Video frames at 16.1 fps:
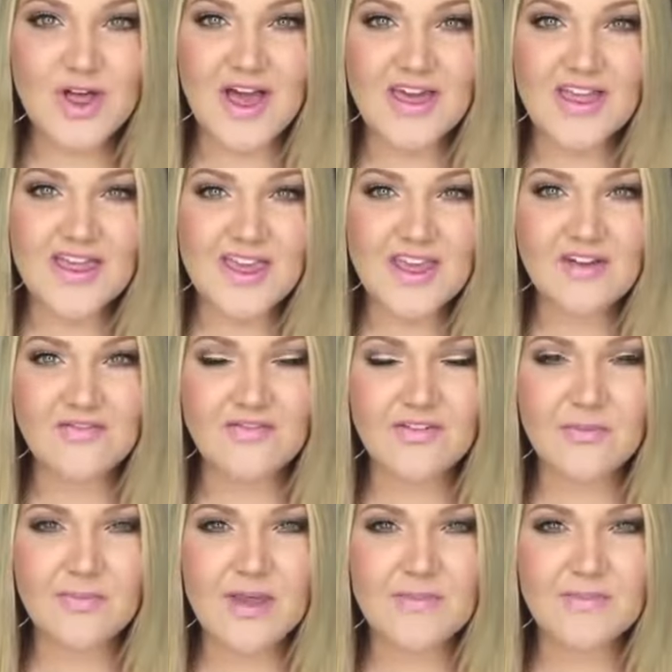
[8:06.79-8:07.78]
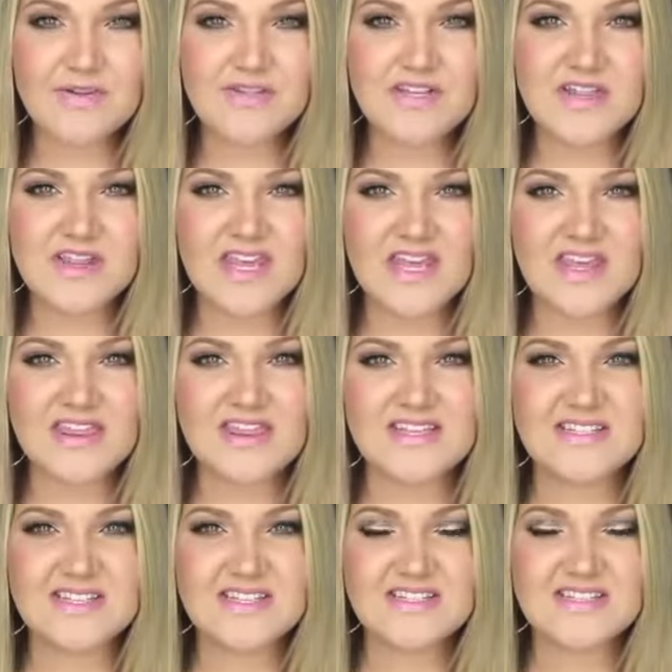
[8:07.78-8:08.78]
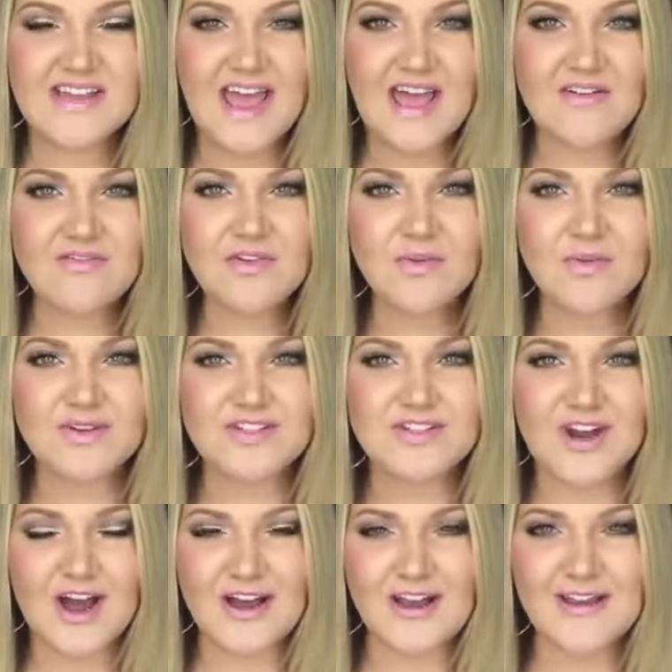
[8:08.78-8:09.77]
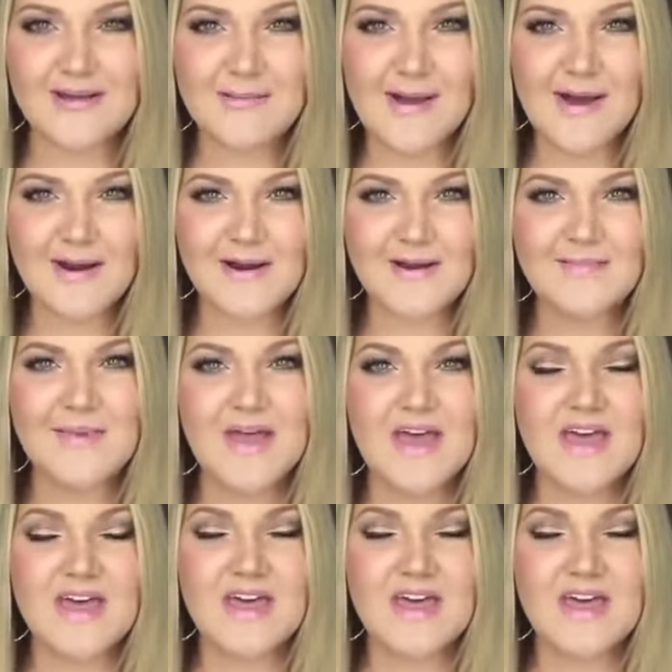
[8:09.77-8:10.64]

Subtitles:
I think, for people to think that since everyone's talking about them,